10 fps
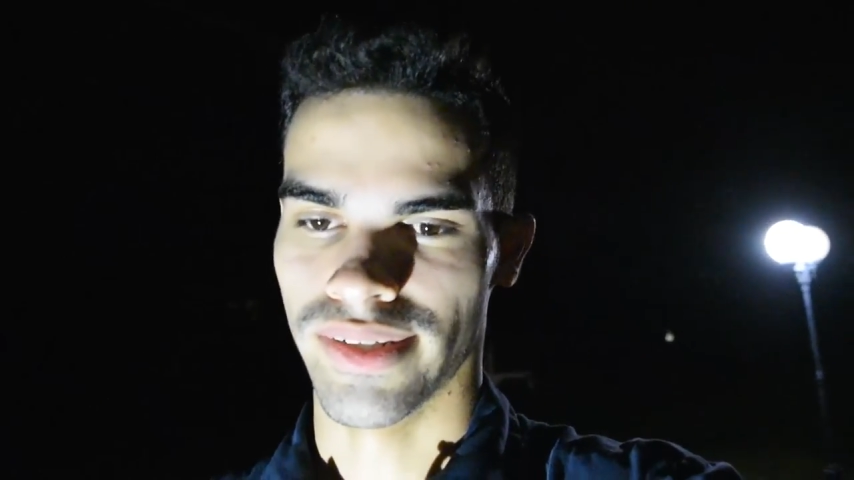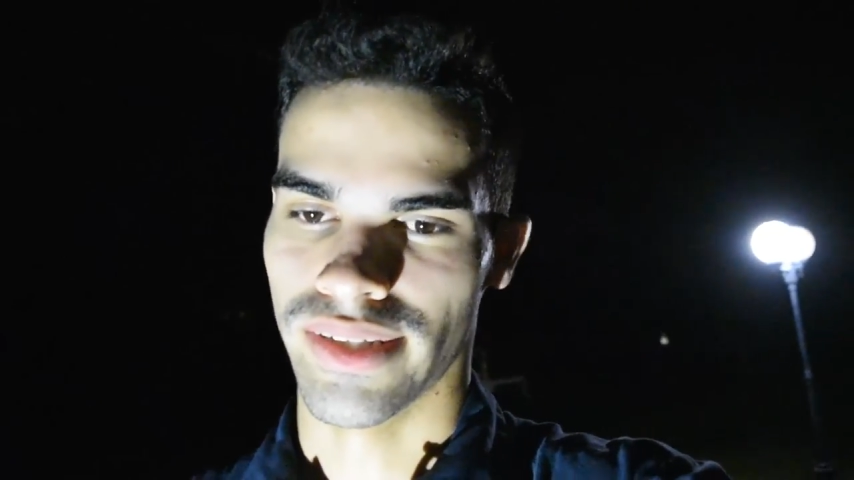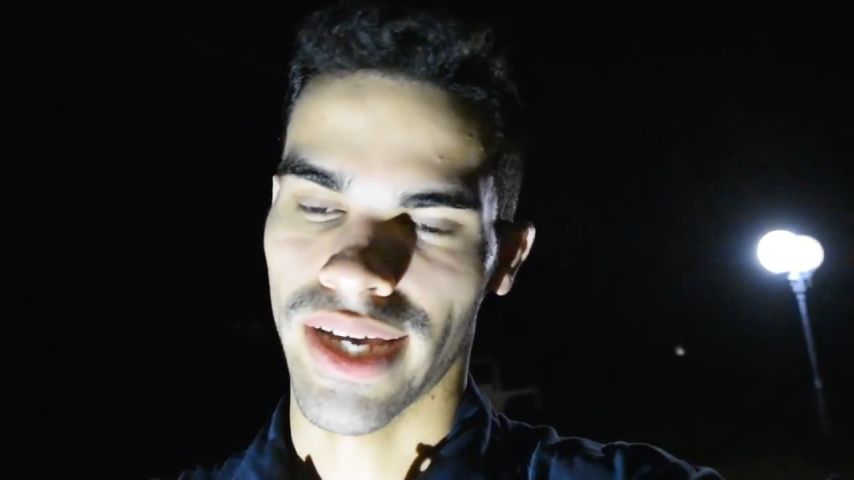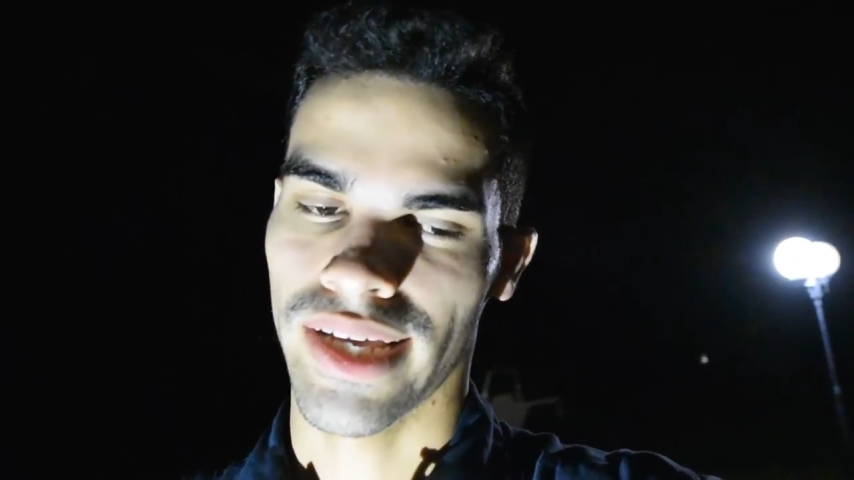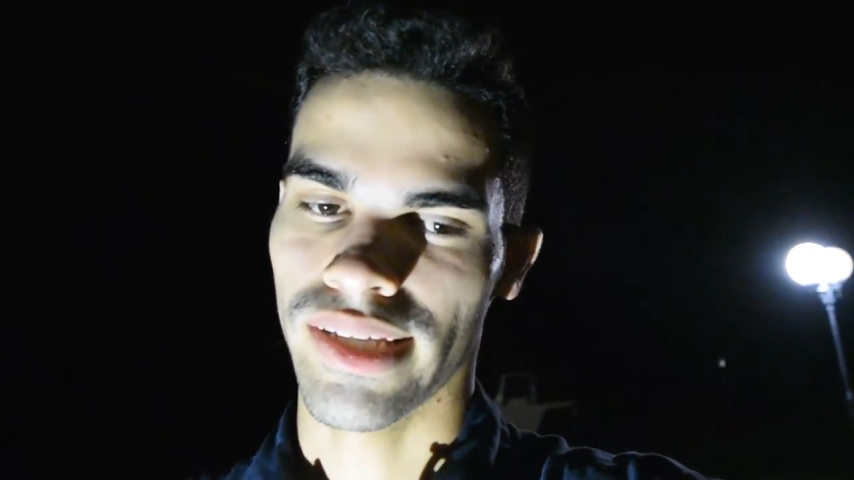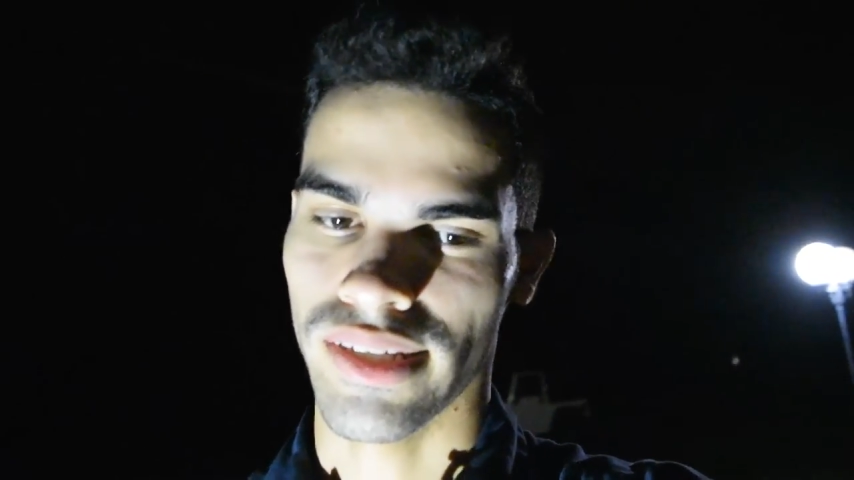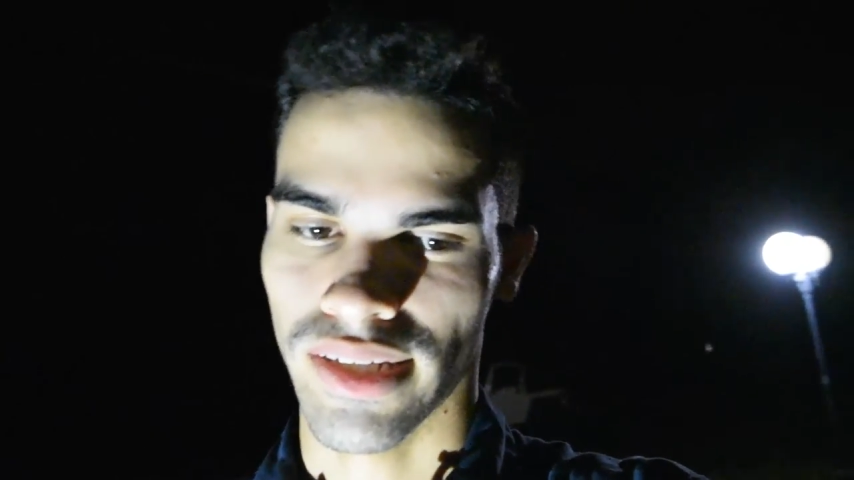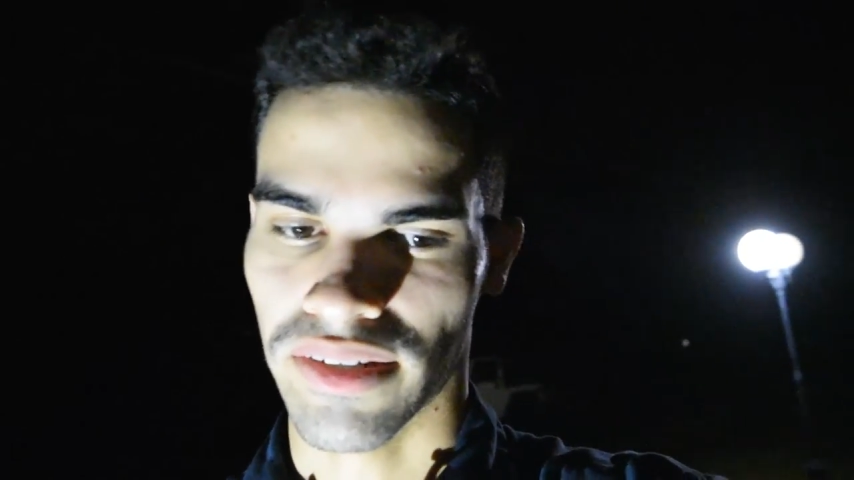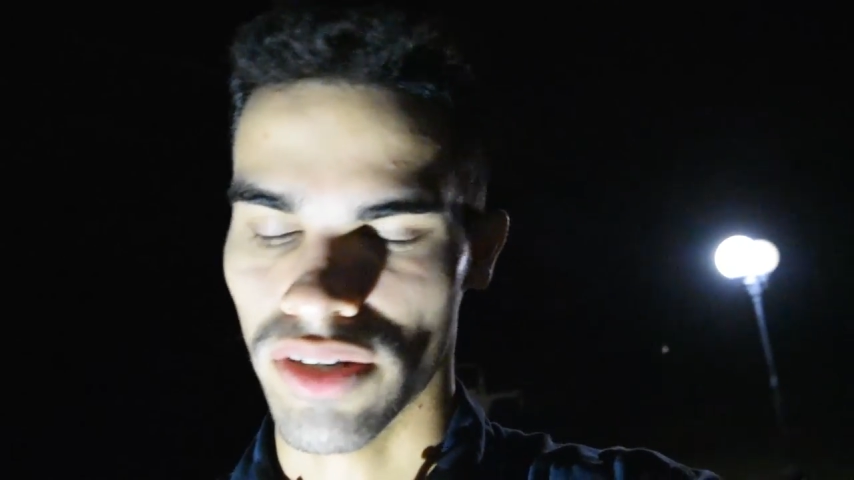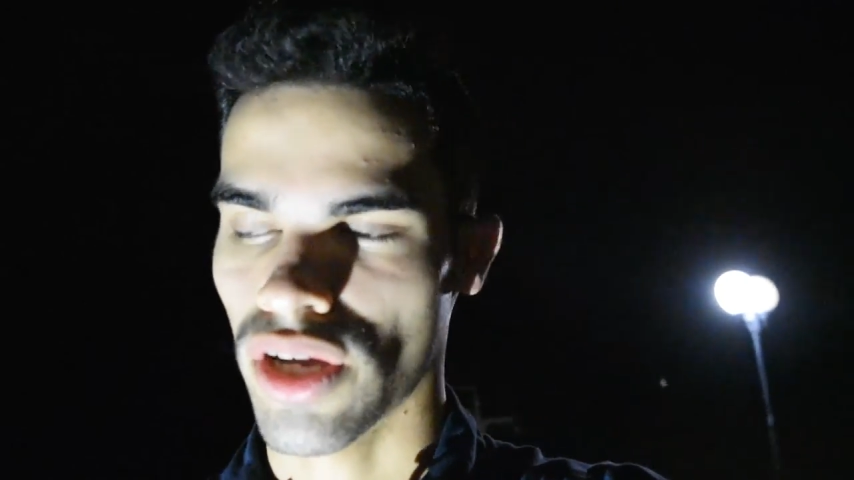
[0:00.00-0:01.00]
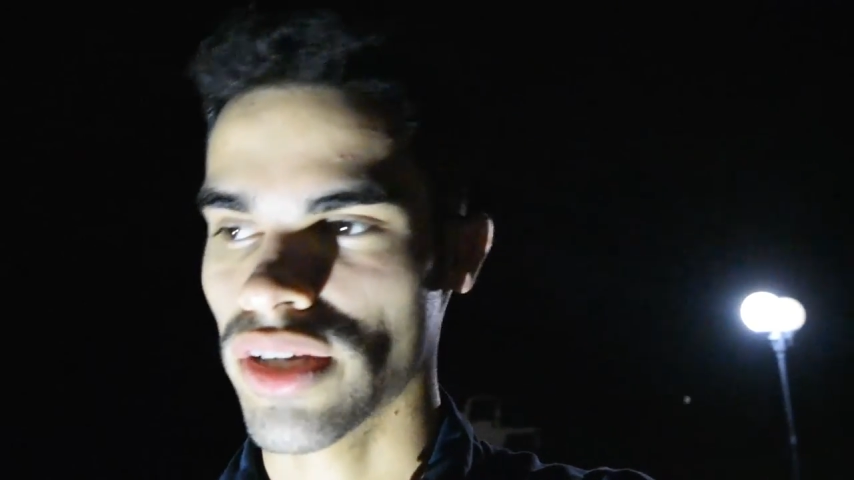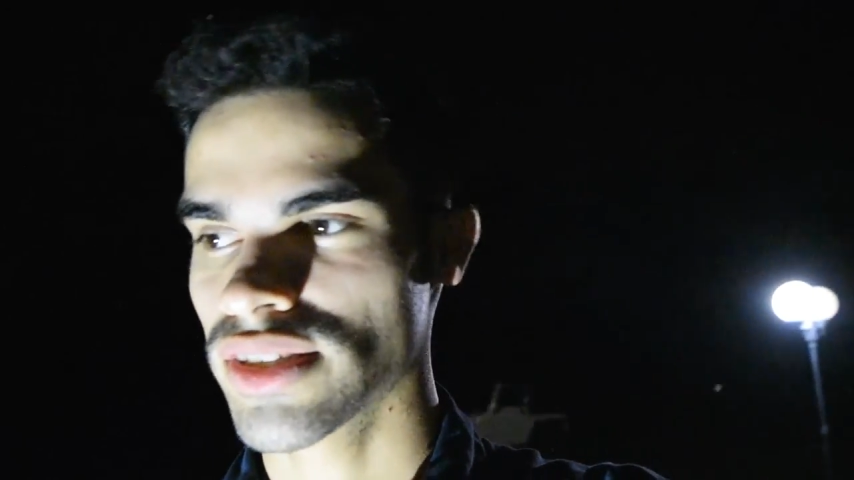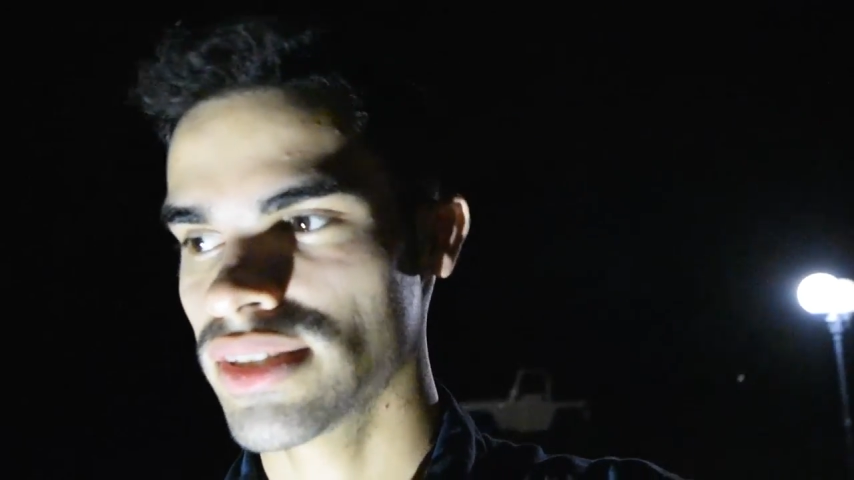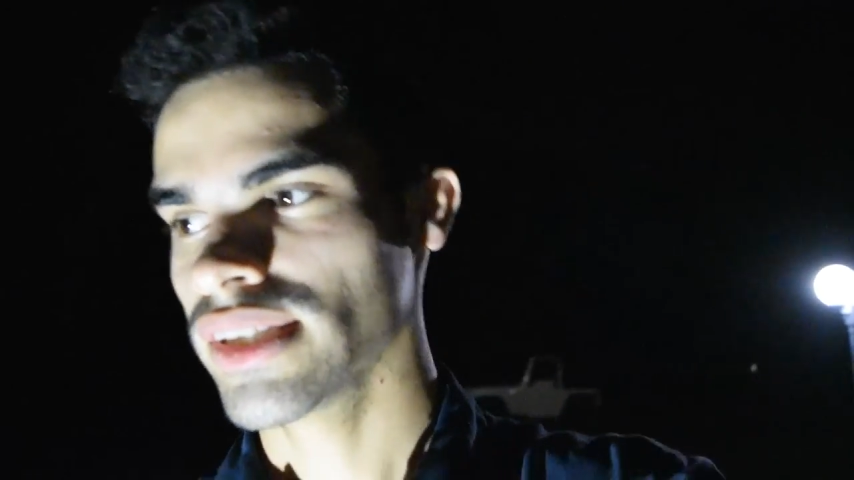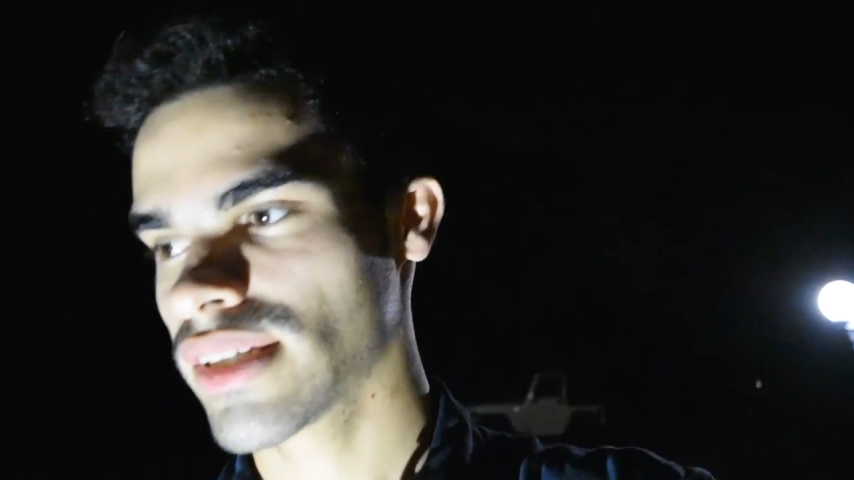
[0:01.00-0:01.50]

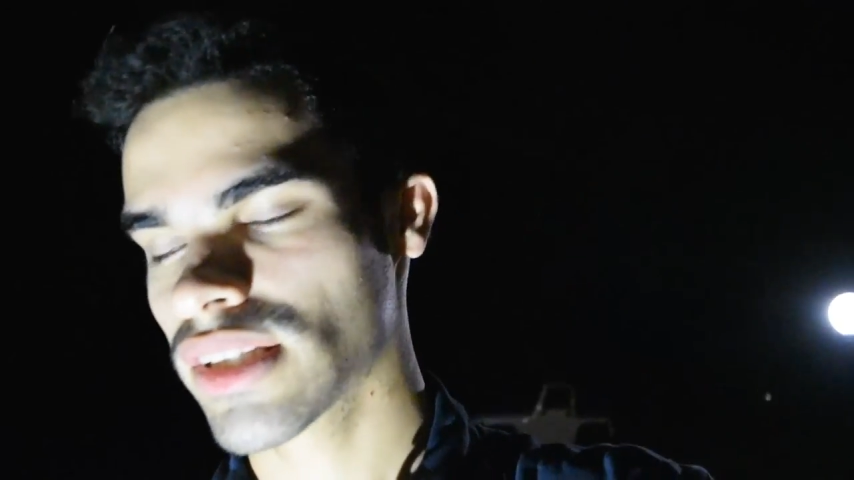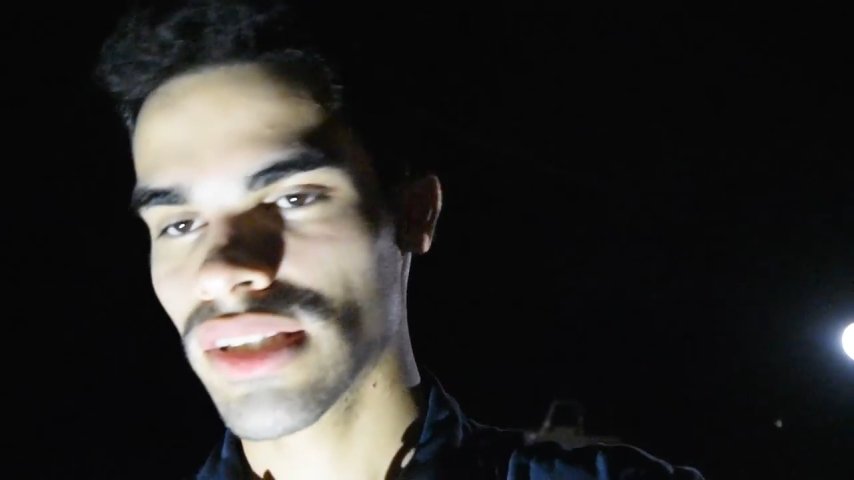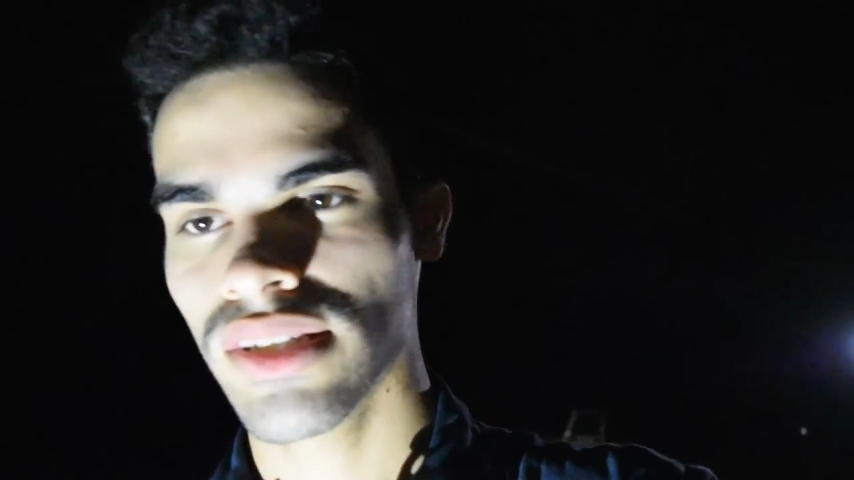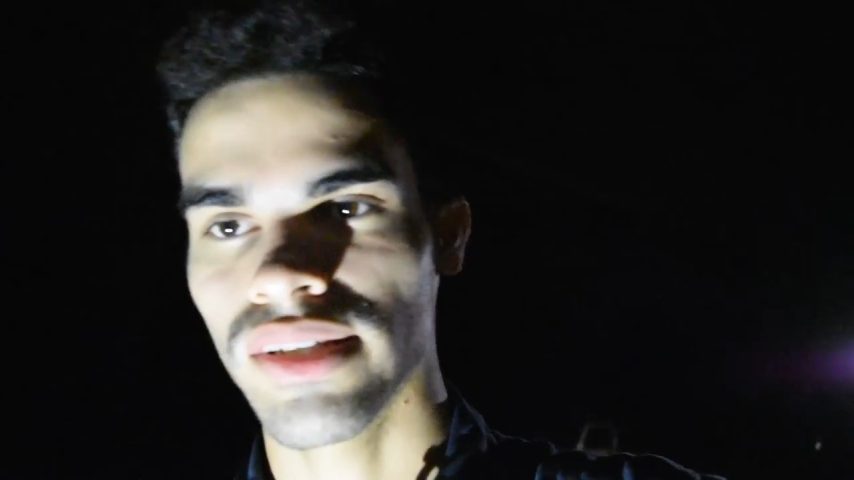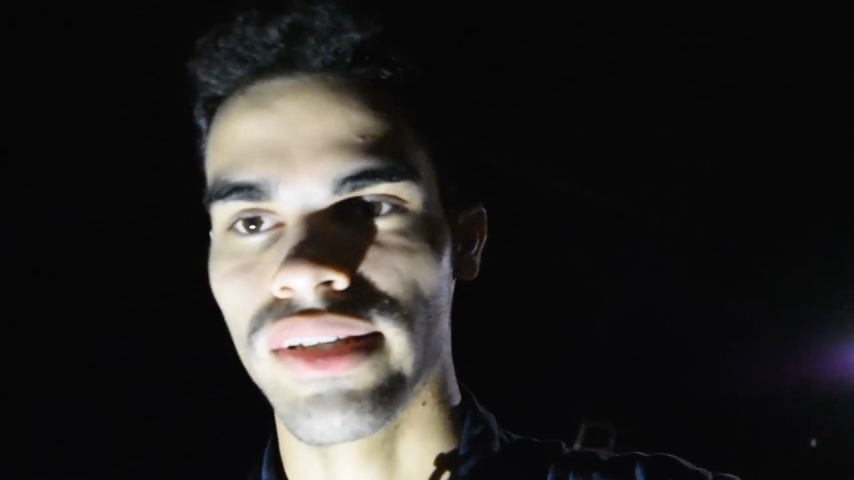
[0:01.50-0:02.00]
diagnostics.